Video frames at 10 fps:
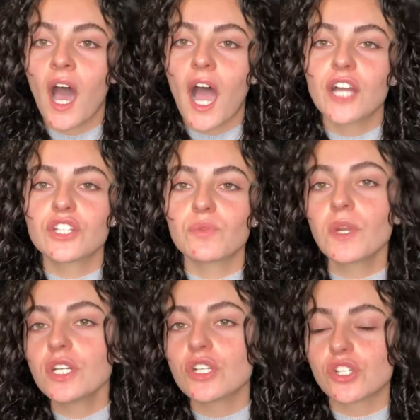I just
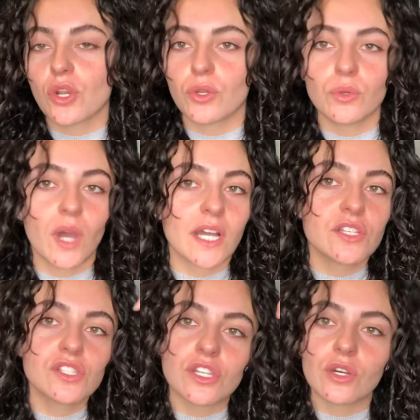wanted to show you
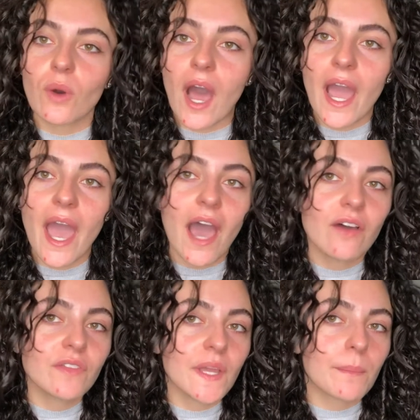guys too. I
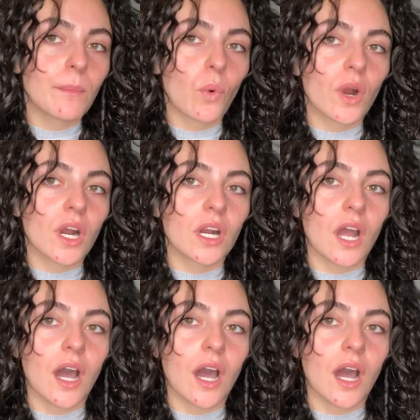have like more